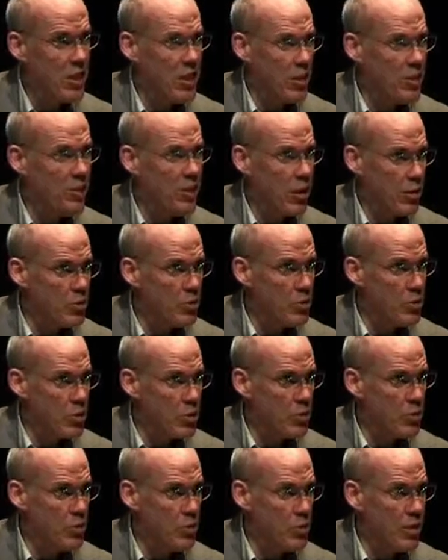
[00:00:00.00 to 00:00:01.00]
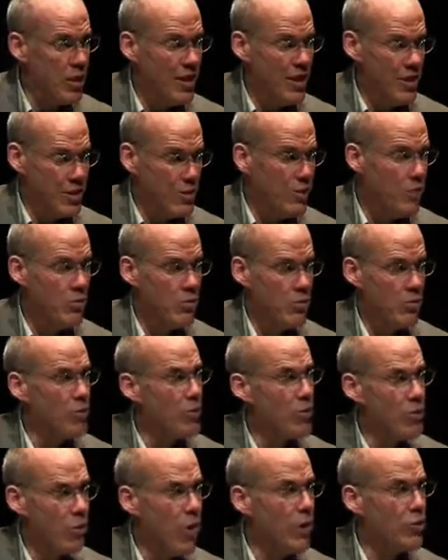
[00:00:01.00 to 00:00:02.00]
And our political, it
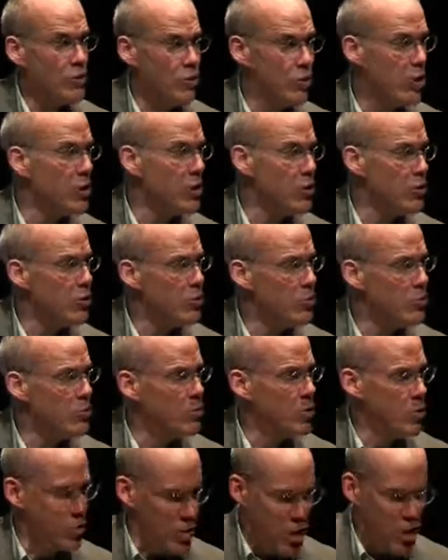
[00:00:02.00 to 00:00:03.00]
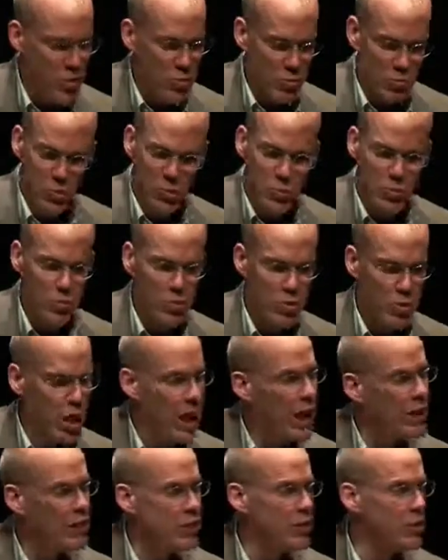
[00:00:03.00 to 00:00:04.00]
was Ronald Reagan who said, yes, we'll
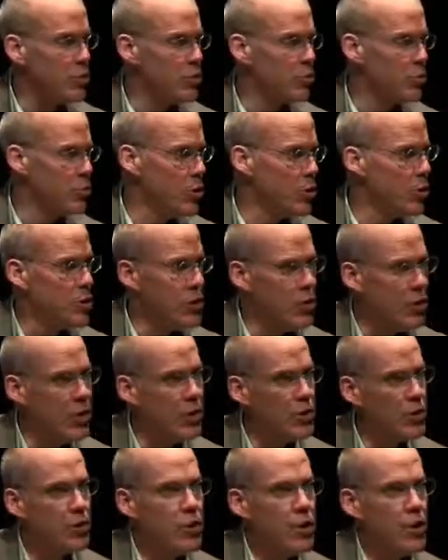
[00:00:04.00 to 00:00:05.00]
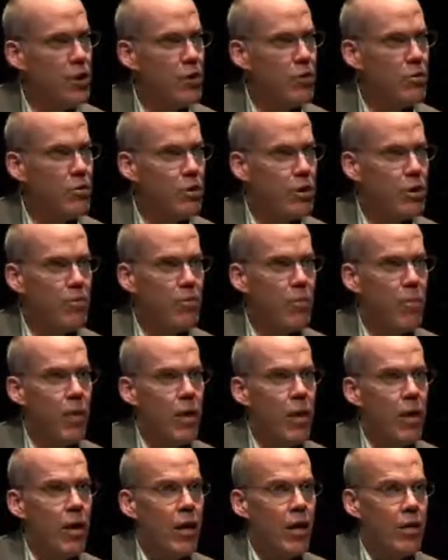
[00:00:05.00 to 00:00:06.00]
sign this protocol and whatever.
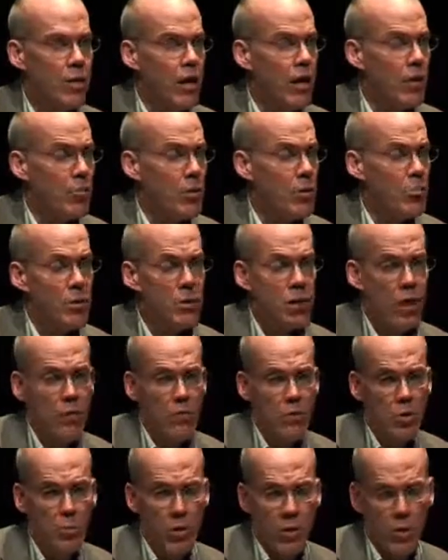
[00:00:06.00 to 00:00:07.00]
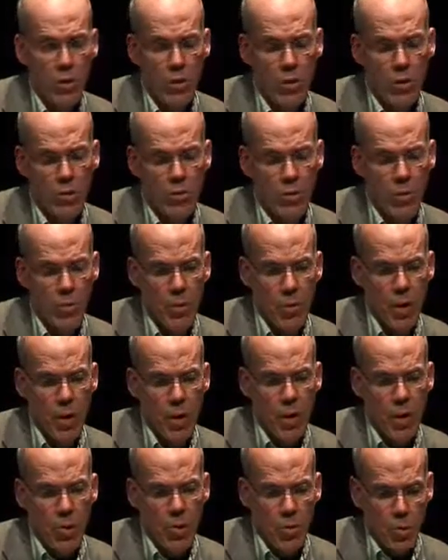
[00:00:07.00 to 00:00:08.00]
Yeah, maybe that was part of it.
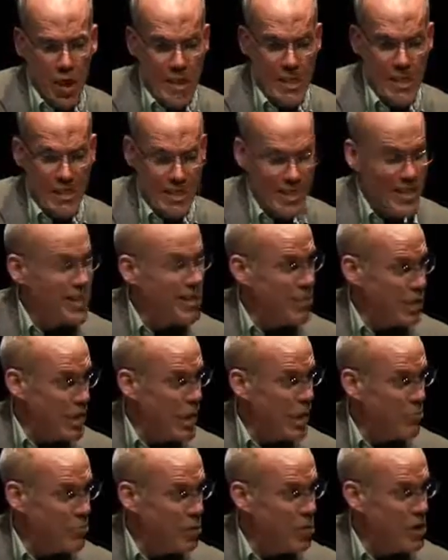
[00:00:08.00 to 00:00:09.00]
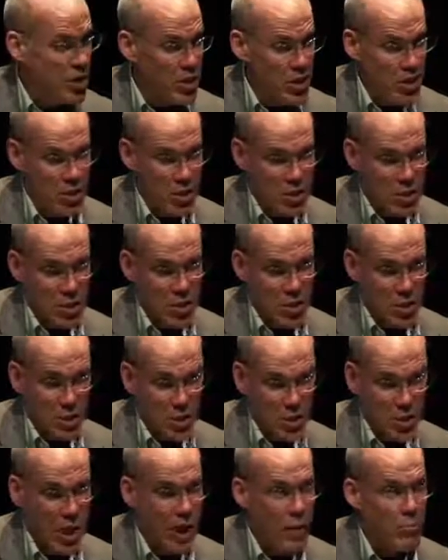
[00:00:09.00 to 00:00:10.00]
Well, that didn't happen here, and it
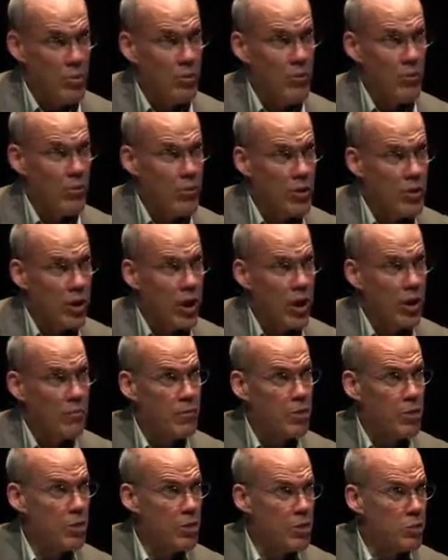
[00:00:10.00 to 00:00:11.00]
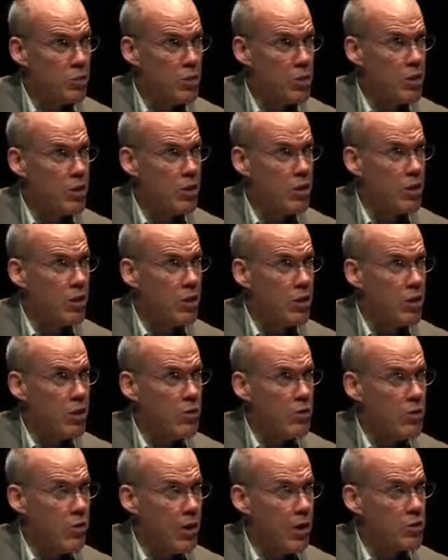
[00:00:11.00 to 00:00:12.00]
didn't happen for an obvious reason.
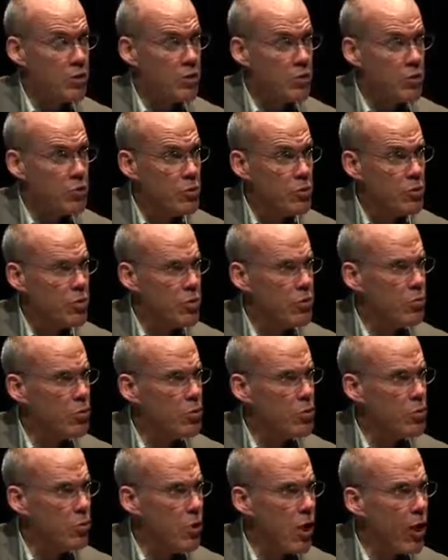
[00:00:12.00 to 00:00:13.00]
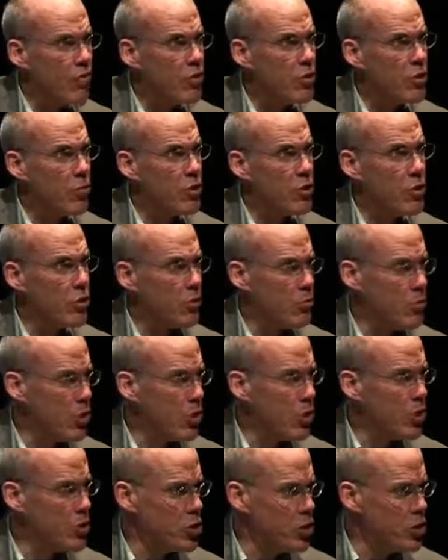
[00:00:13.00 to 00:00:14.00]
Fossil fuel is the most profitable
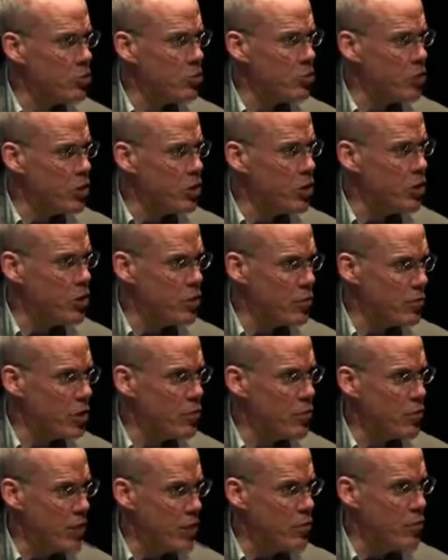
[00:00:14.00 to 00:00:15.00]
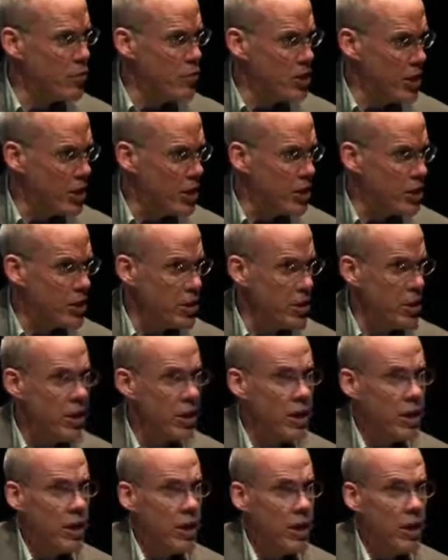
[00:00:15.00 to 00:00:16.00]
enterprise human beings have ever
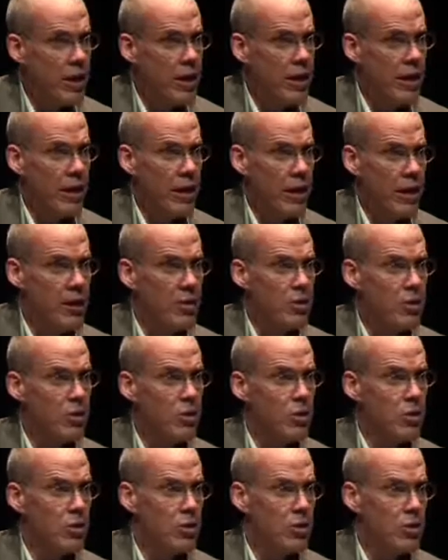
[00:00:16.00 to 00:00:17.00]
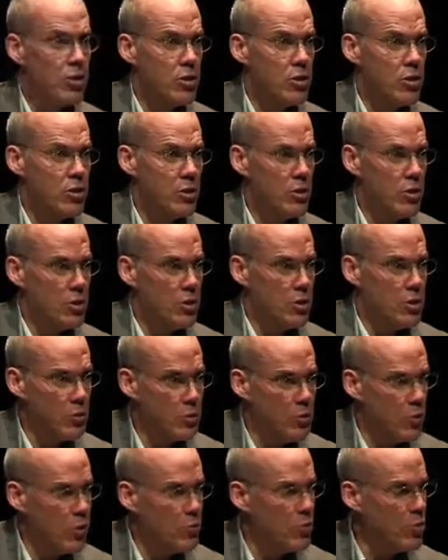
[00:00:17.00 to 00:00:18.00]
undertaken, and hence there's an
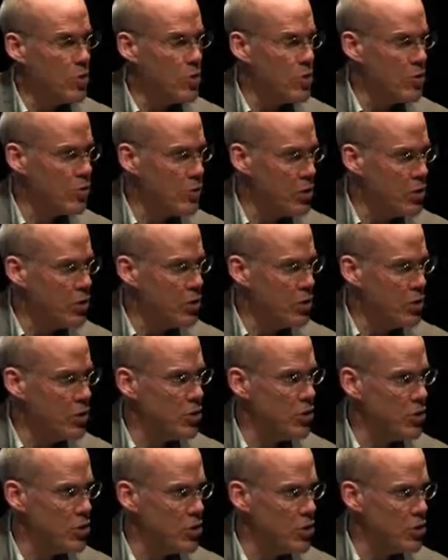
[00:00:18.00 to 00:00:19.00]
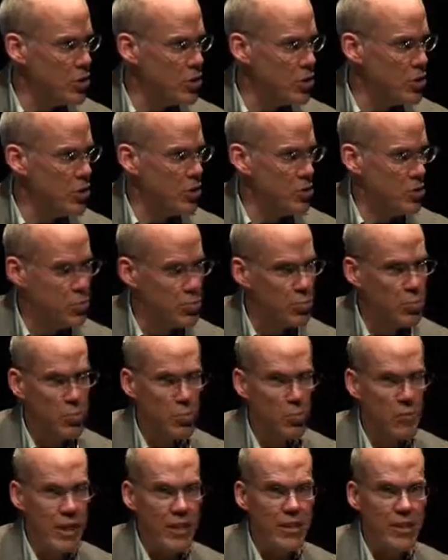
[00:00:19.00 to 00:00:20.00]
enormous vested interest in
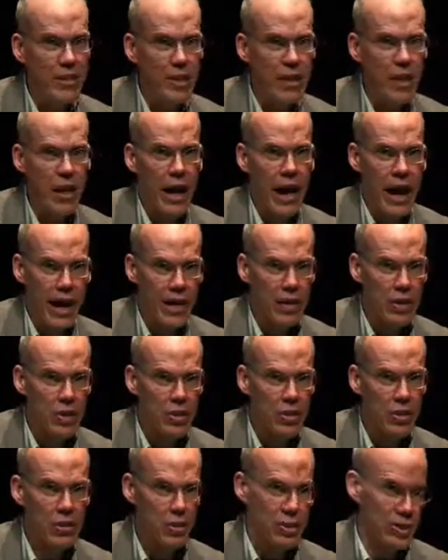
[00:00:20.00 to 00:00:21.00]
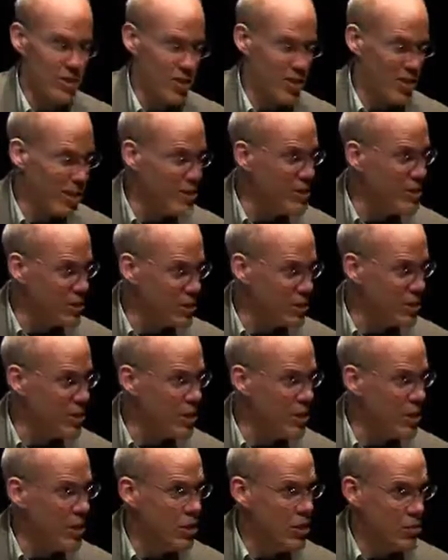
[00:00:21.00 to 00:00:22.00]
preventing action or delaying it,
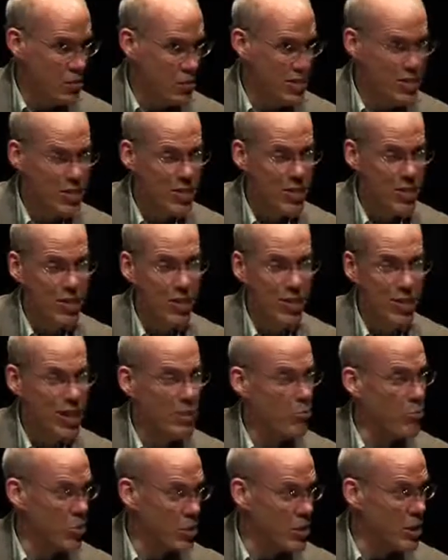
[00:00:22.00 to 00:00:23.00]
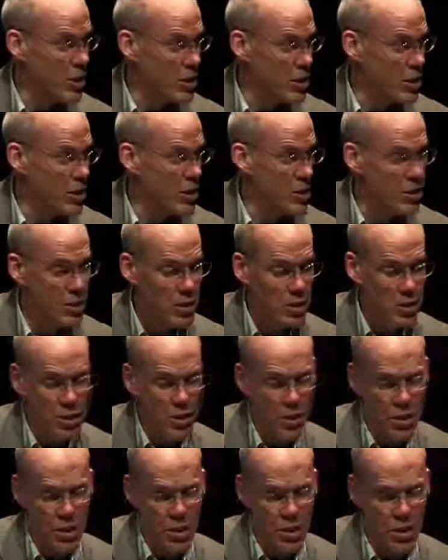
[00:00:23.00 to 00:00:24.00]
which is the same thing in
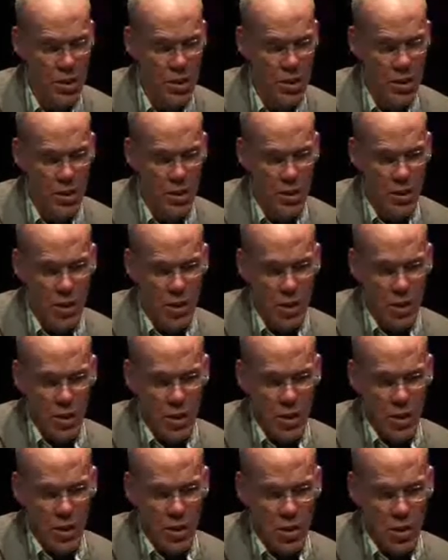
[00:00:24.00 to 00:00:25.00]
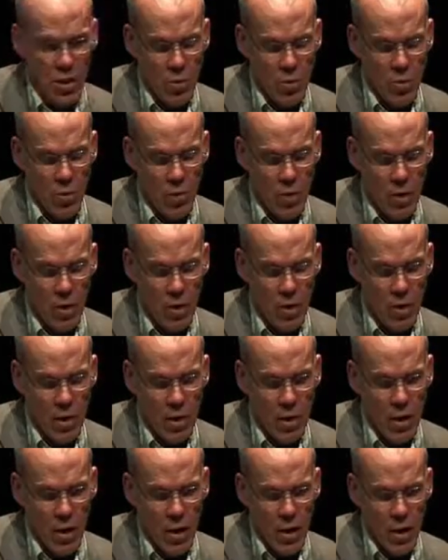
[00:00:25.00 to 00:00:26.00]
this case. So
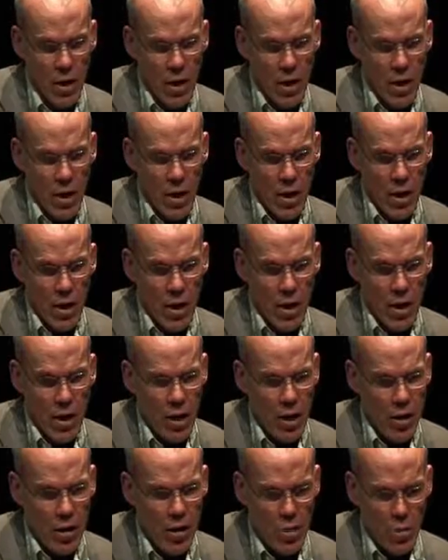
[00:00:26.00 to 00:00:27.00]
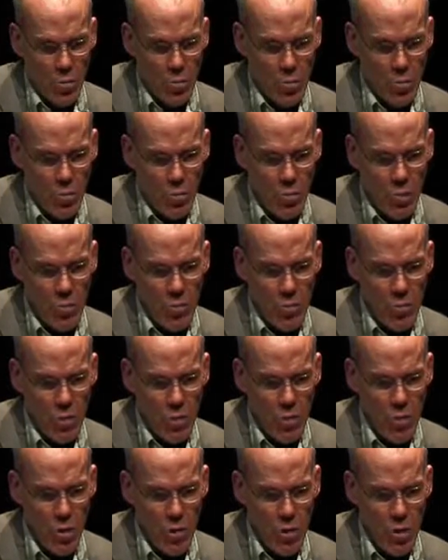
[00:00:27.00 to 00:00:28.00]
at a certain point a
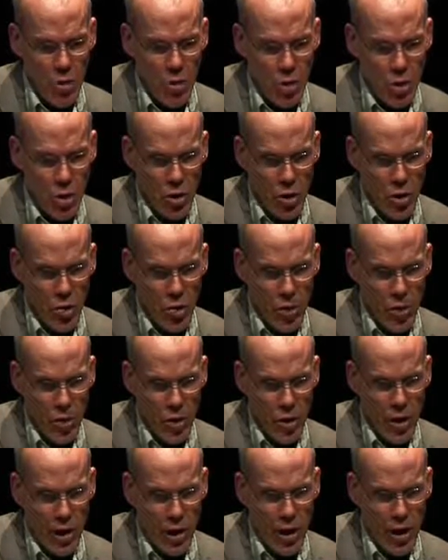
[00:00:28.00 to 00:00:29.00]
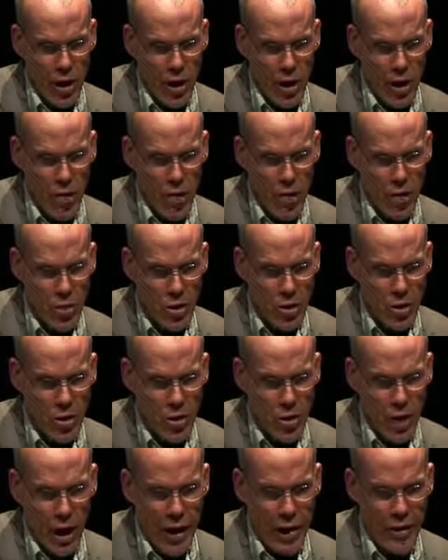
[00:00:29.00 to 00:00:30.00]
few years ago,
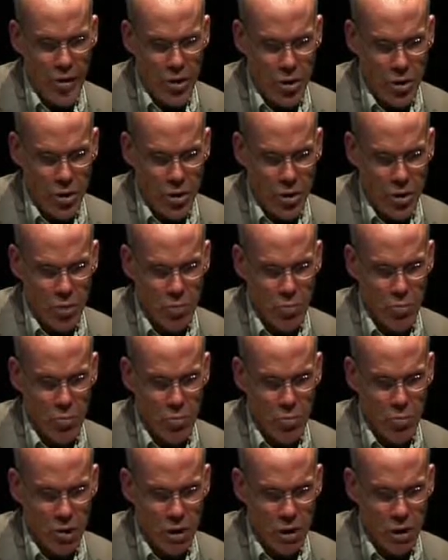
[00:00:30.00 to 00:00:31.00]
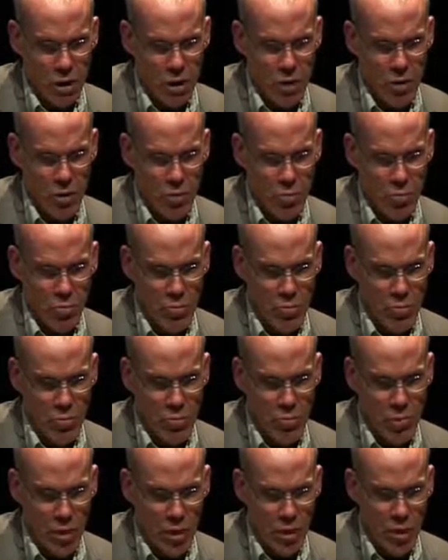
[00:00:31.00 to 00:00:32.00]
I just began to
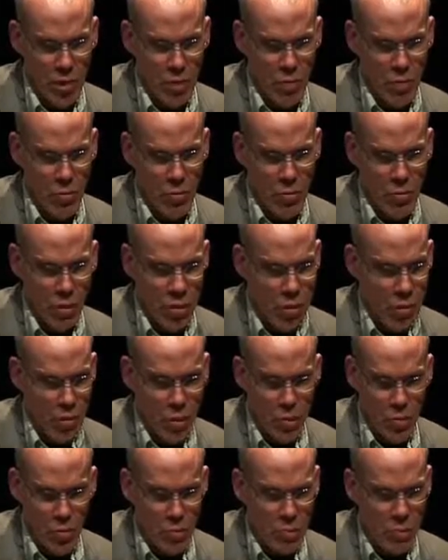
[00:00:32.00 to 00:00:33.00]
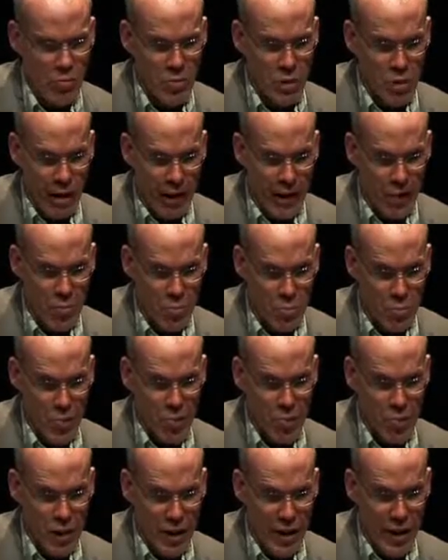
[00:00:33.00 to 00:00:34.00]
think, well, we've got to
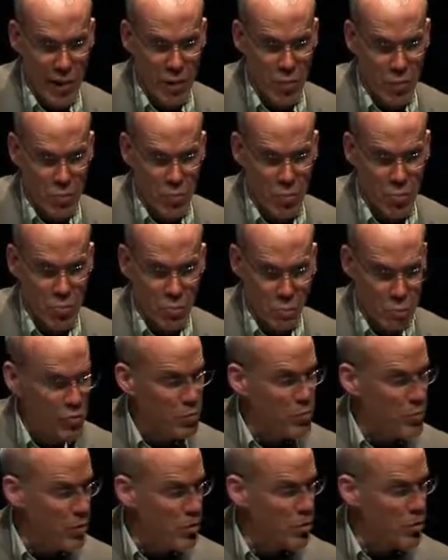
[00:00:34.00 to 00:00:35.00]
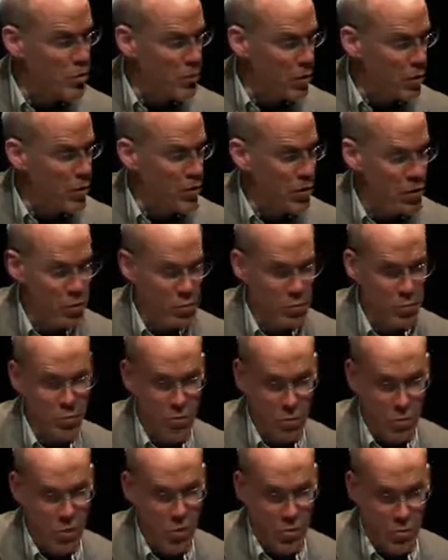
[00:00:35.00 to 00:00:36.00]
build an actual movement
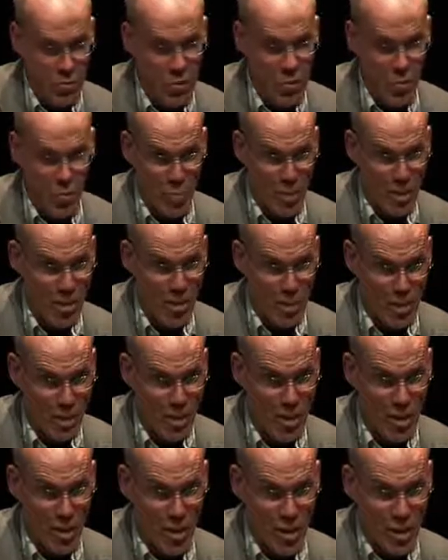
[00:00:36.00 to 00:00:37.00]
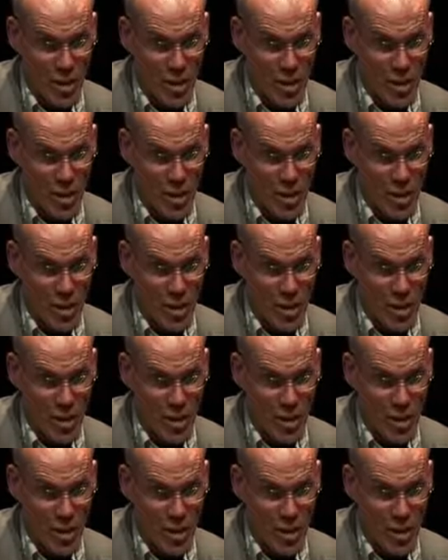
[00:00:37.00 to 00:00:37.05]
around America.